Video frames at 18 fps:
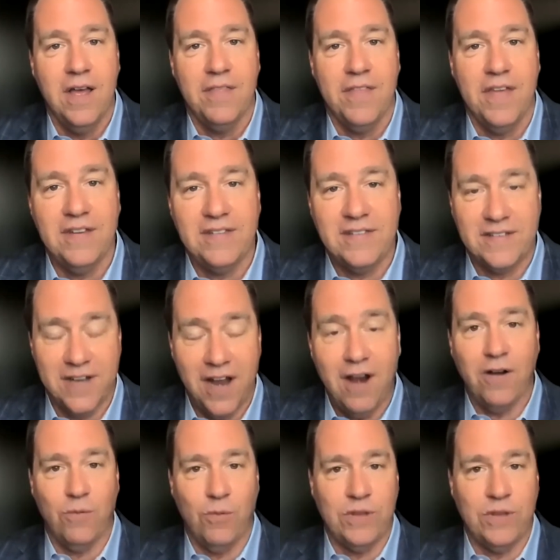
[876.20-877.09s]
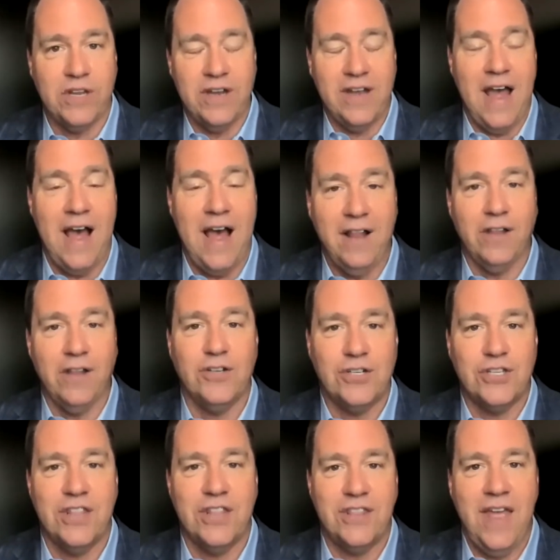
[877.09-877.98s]
They start with the
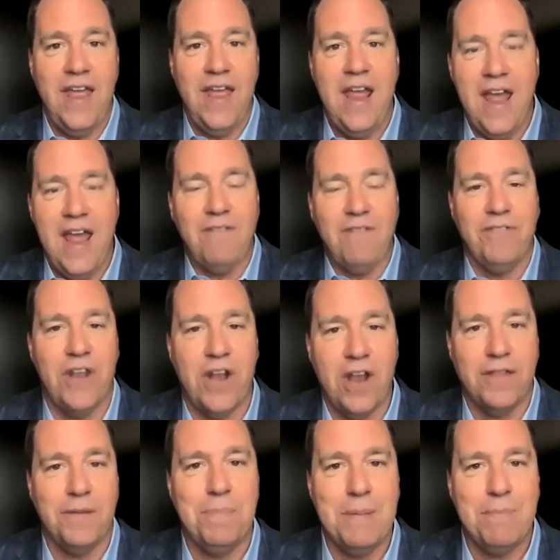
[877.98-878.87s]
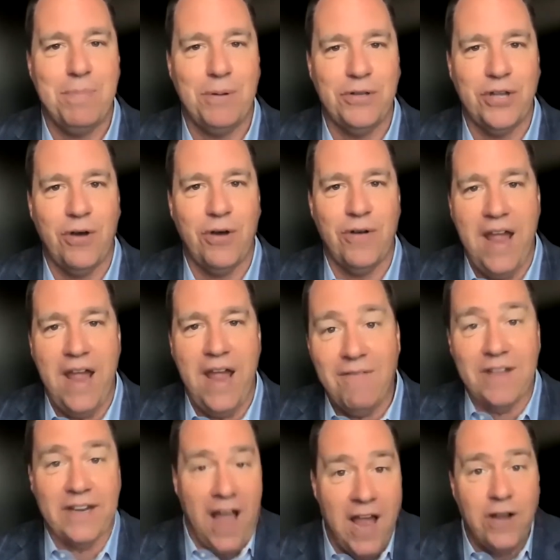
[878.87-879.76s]
knowledge that they have that other people don't have.
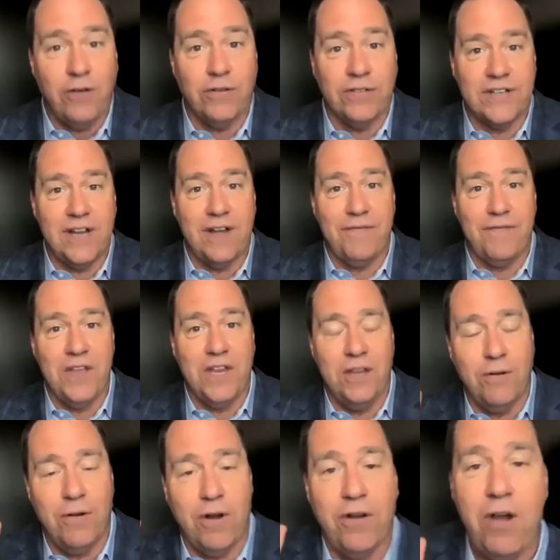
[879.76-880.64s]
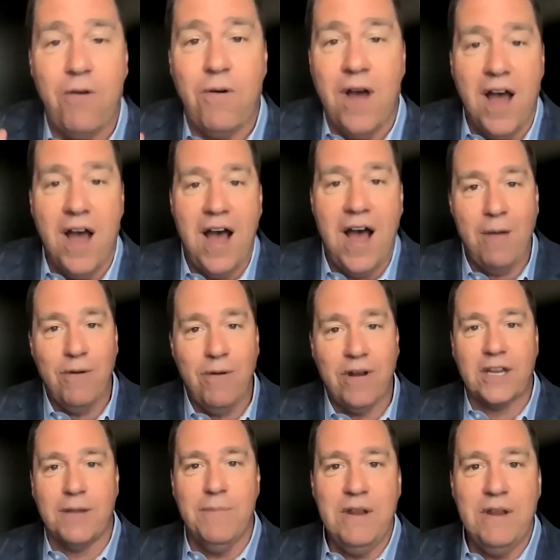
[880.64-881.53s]
Like, I know stuff that you don't know. I want
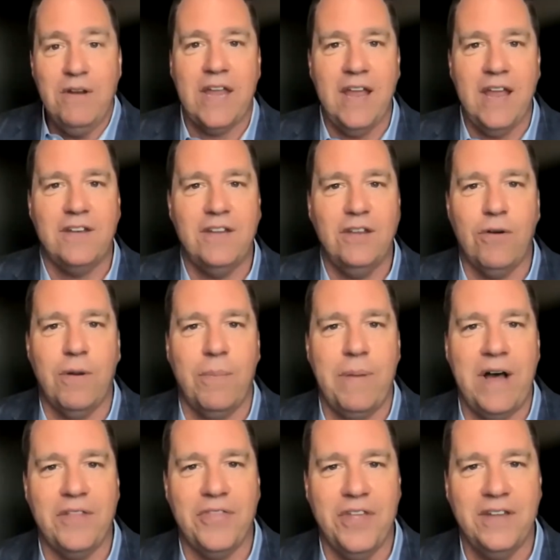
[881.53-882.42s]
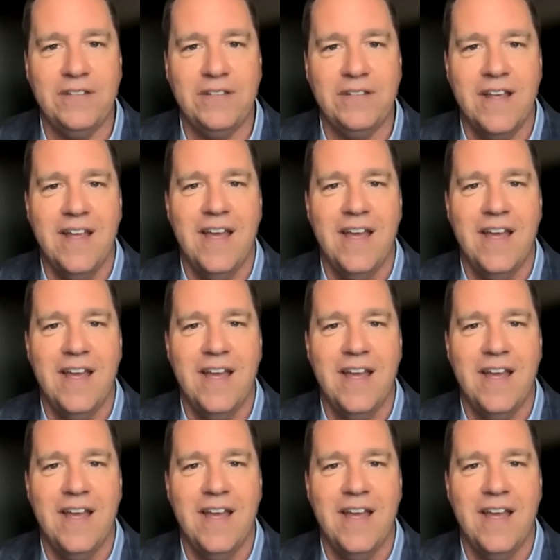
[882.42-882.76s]
to communicate to you about this.